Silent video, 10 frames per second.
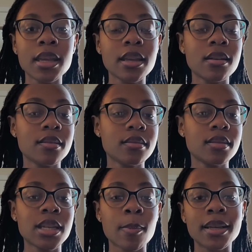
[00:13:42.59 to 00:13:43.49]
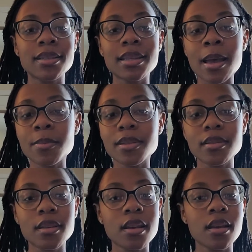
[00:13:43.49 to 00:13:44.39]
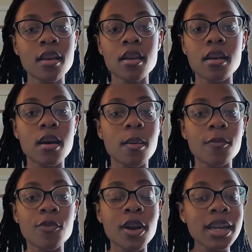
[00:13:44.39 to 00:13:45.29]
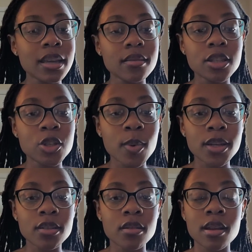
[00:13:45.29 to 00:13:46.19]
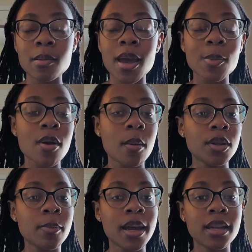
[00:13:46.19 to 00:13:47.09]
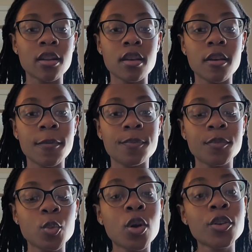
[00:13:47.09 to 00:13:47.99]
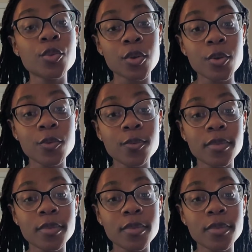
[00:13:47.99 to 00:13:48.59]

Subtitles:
He does step-by-steps for any situation or any math problem you might need to work through.